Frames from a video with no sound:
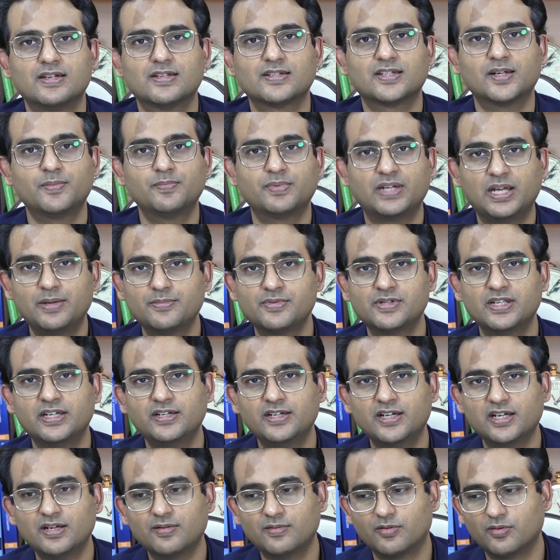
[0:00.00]
Sometimes they
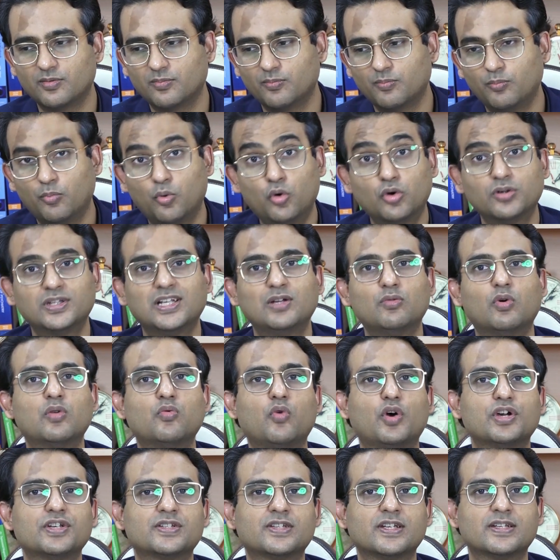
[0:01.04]
hear more than one
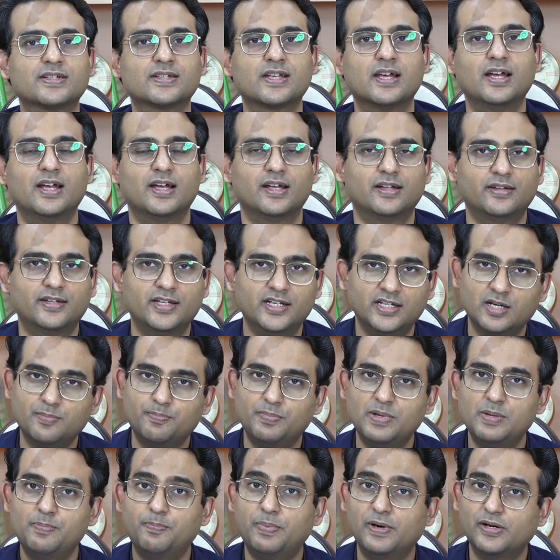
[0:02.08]
voices. They hear
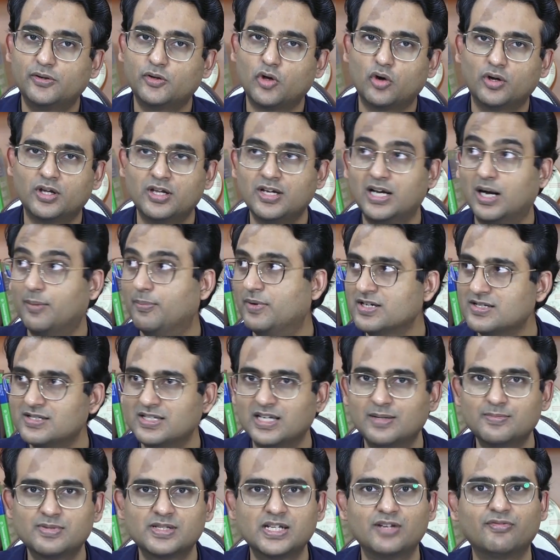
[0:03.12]
people talking amongst
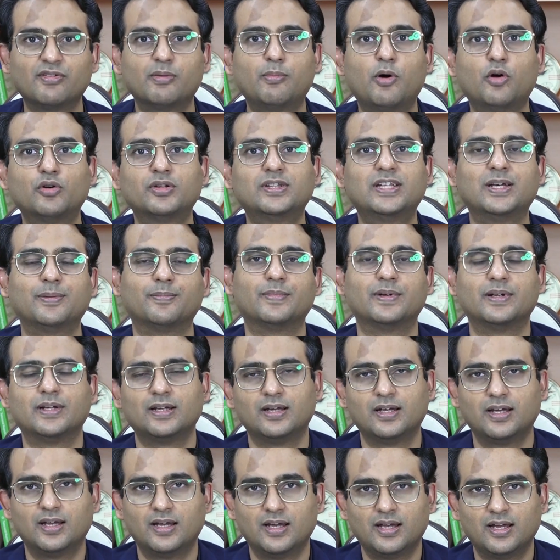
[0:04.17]
themselves about them.
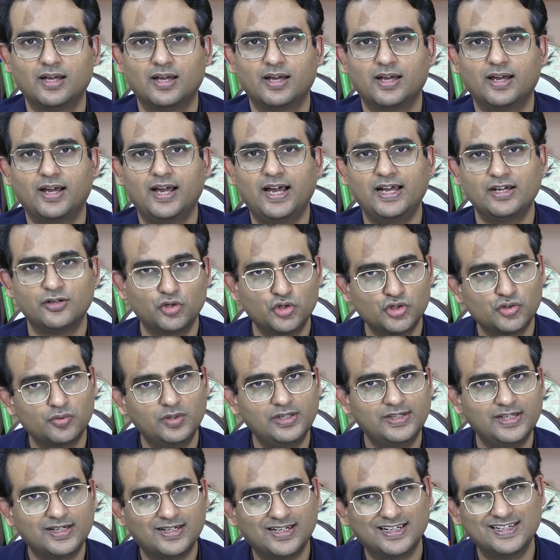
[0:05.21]
And
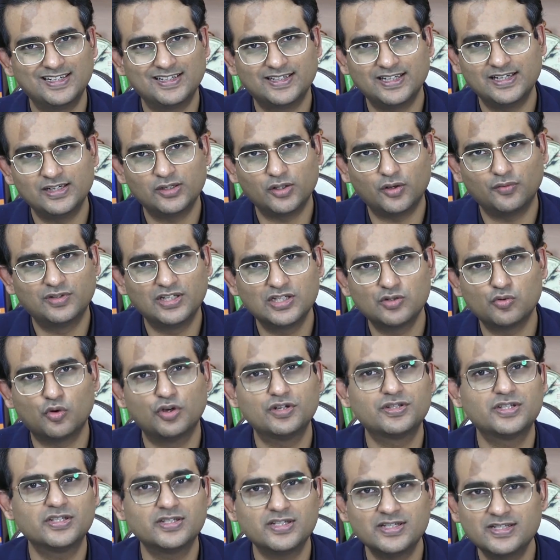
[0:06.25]
usually the content of these
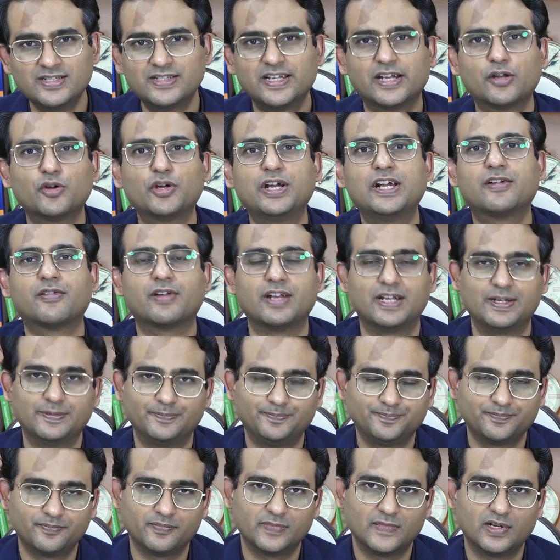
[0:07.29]
voices is derogatory.
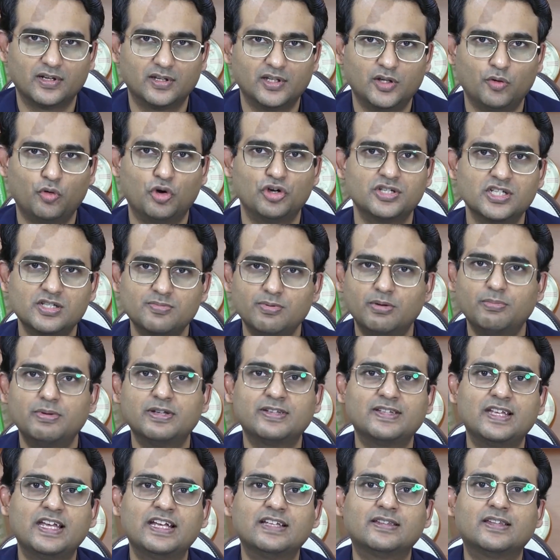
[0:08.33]
The voices may be
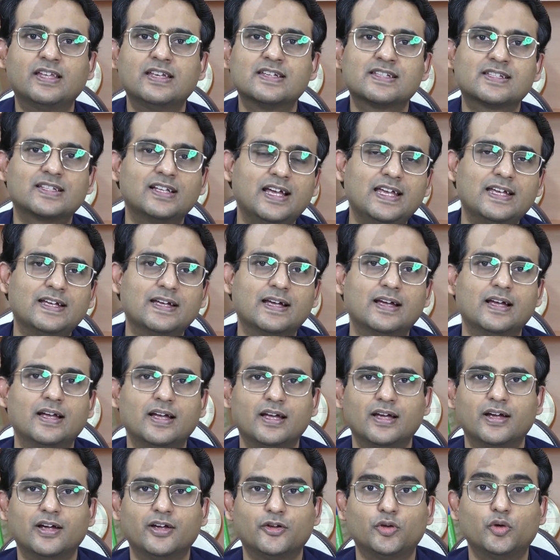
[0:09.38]
saying things like,
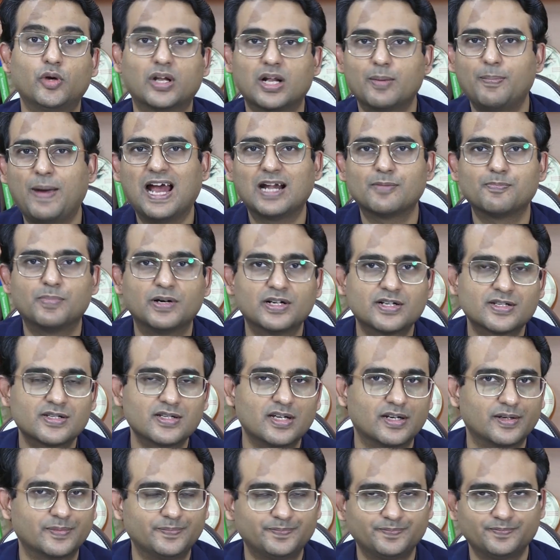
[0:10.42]
you are a bad
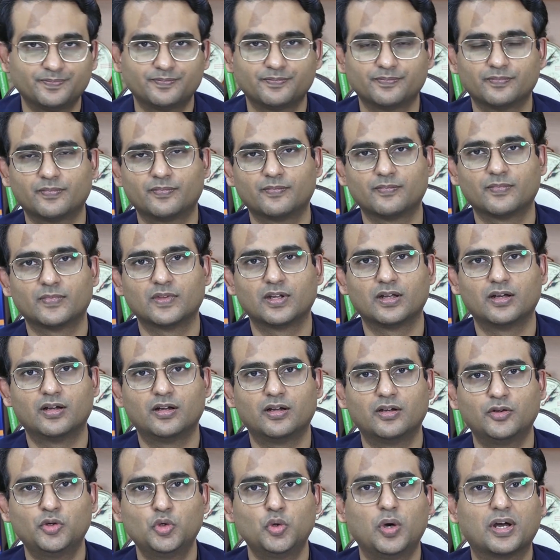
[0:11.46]
person.
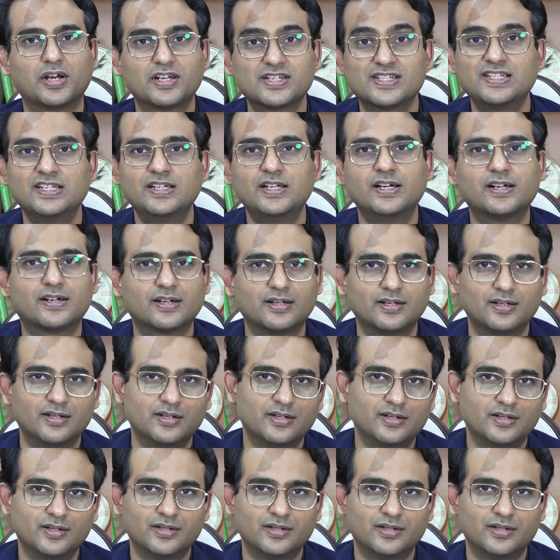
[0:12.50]
You are a sinner.